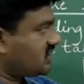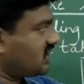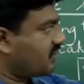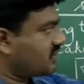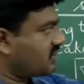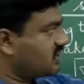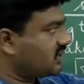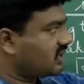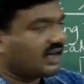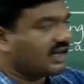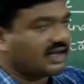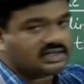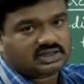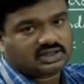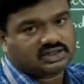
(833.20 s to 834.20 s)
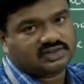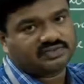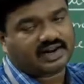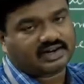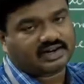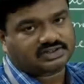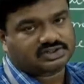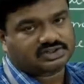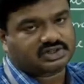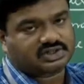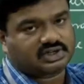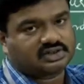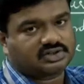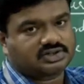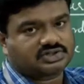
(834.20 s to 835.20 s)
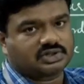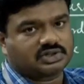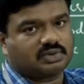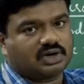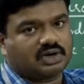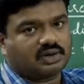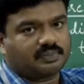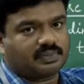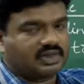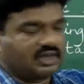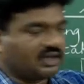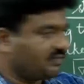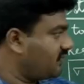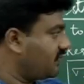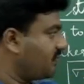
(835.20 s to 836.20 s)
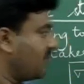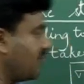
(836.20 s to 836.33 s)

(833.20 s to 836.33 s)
represented as the fracture strength sigma f.